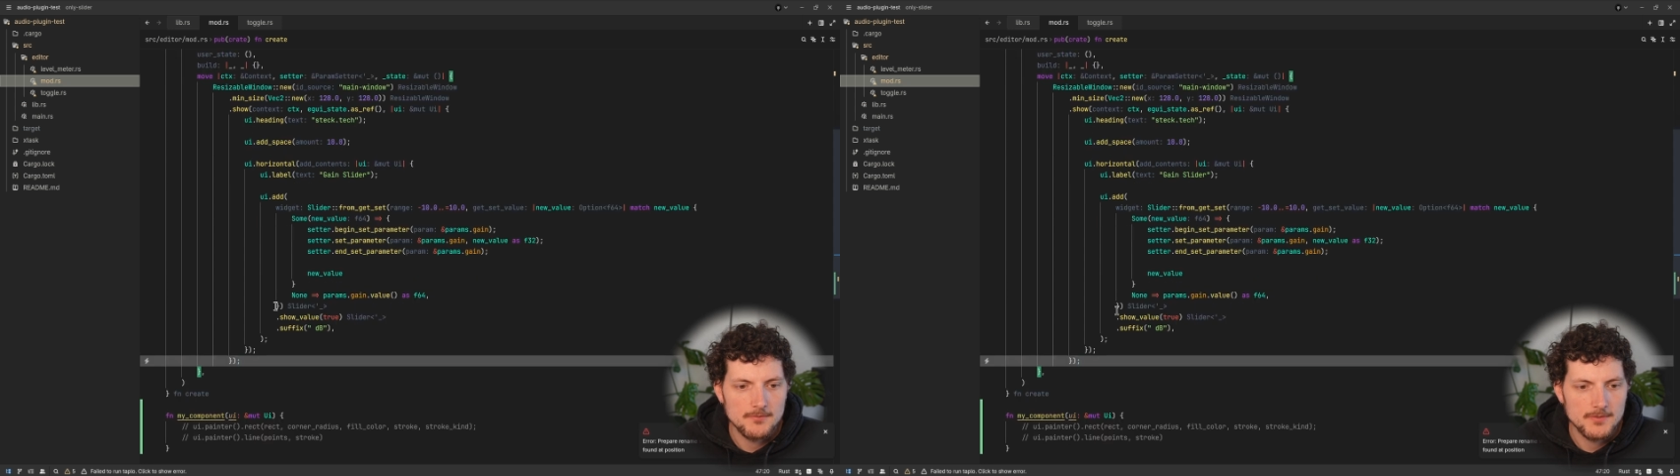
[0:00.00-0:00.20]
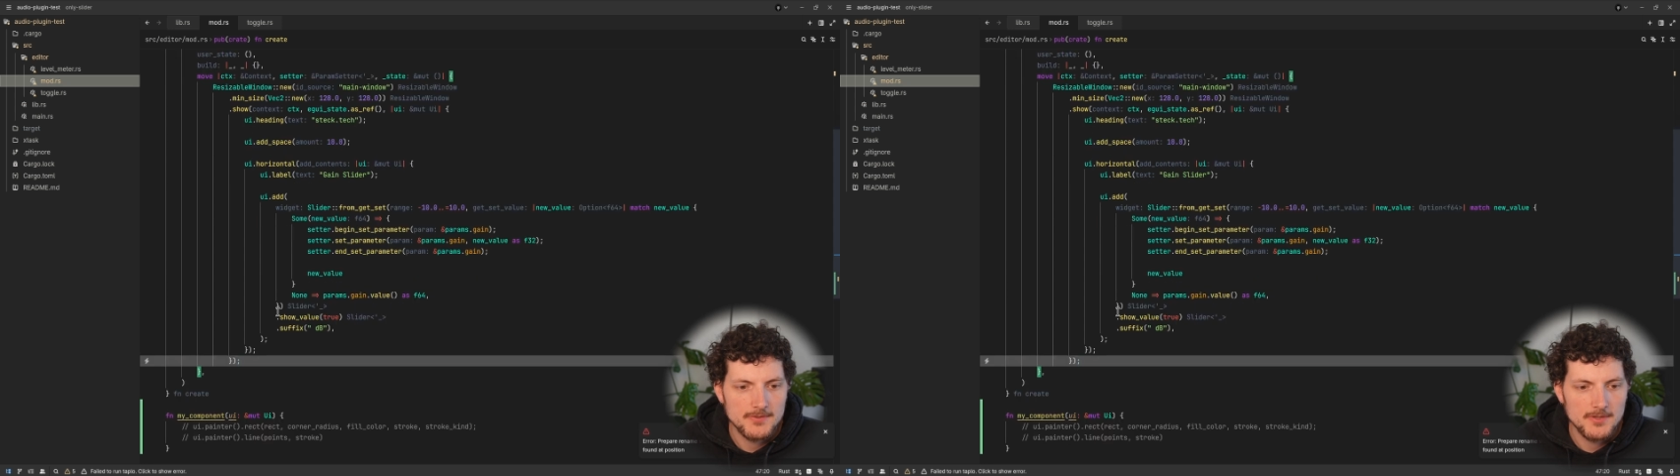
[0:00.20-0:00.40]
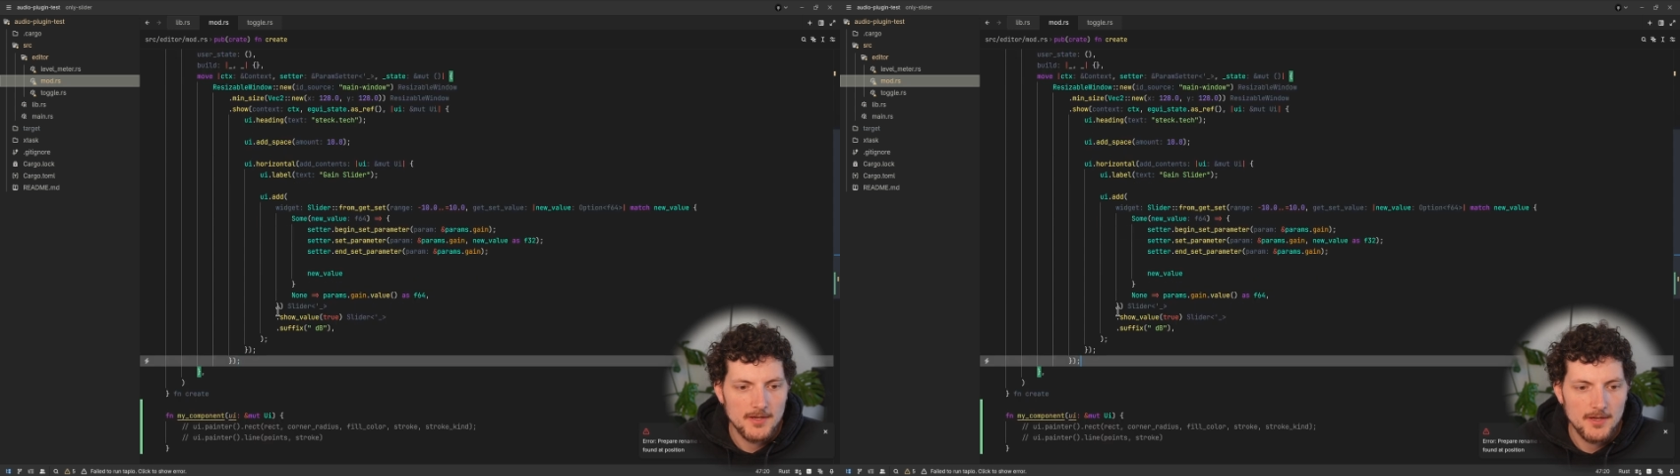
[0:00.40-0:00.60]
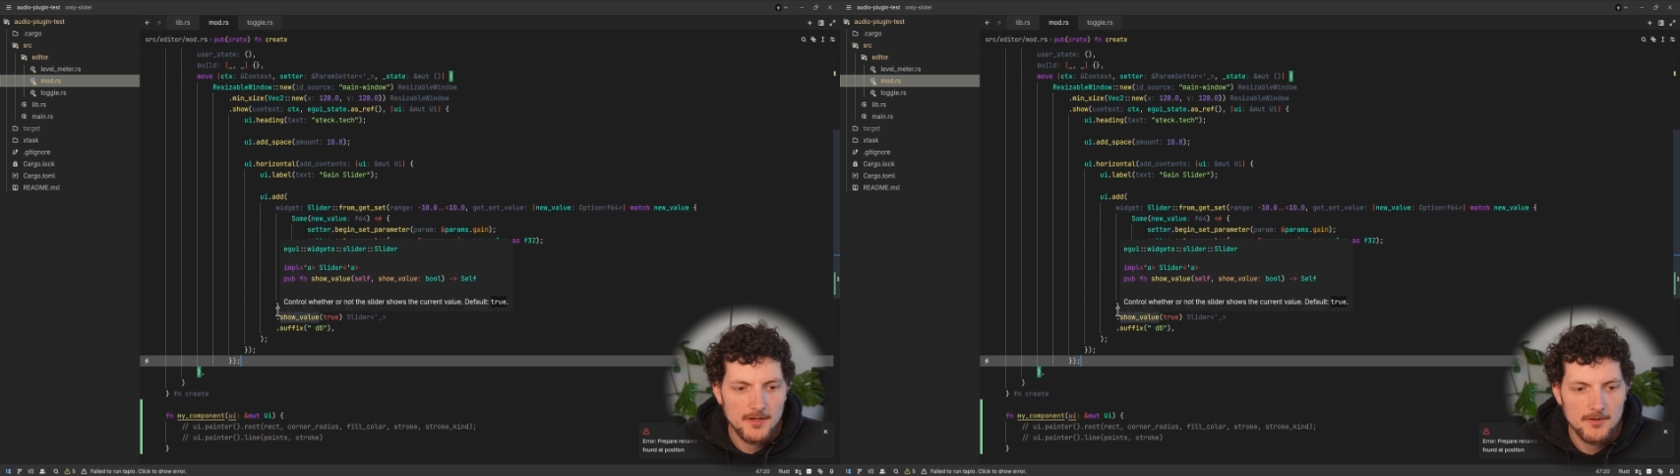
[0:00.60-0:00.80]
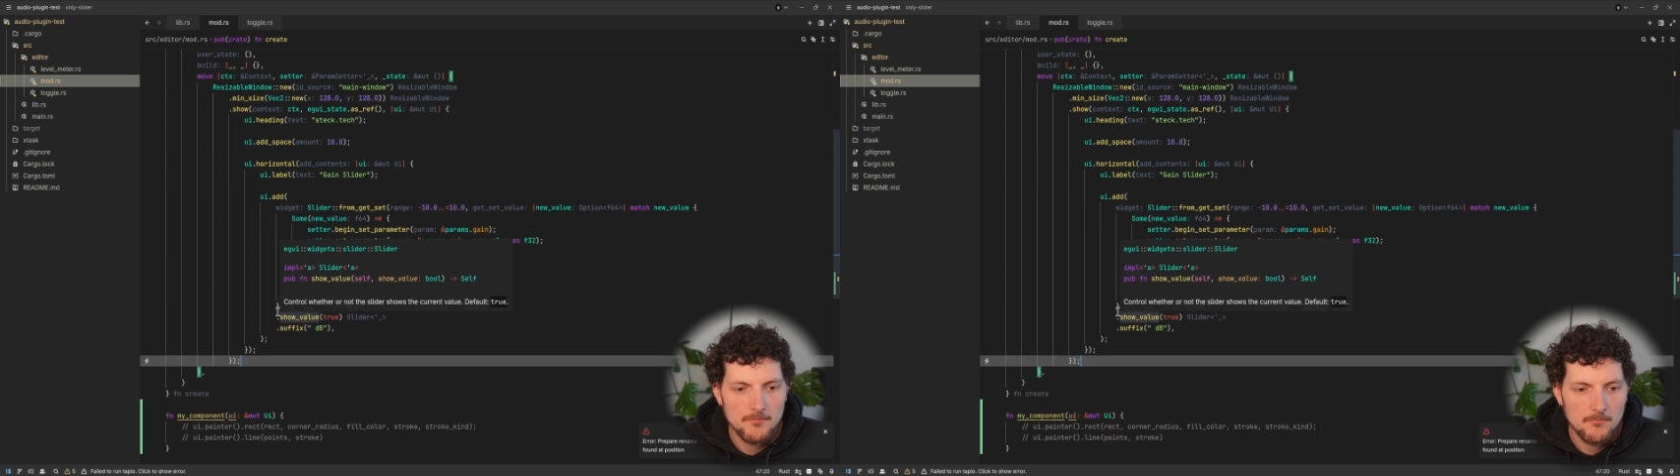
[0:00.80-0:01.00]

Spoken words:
say,